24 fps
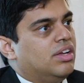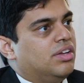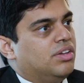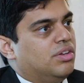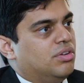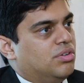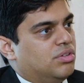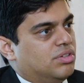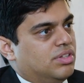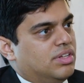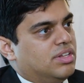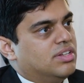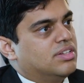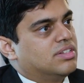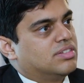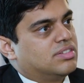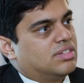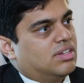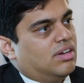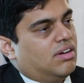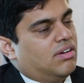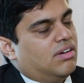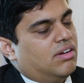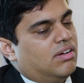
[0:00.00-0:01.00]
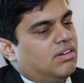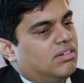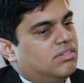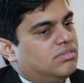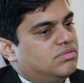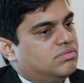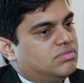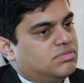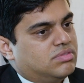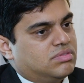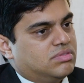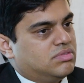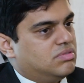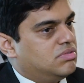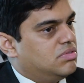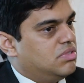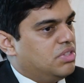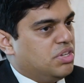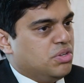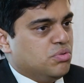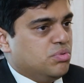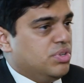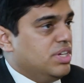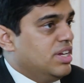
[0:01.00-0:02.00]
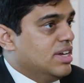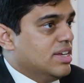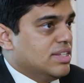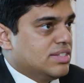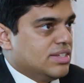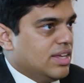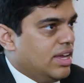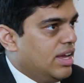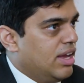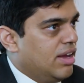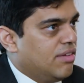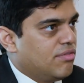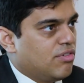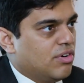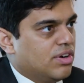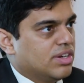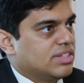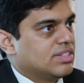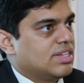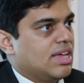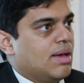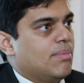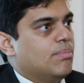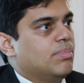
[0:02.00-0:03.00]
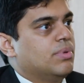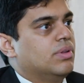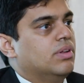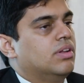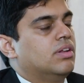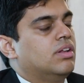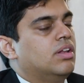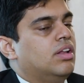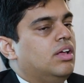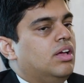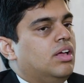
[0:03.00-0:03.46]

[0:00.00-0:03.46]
there's new DSA, for example,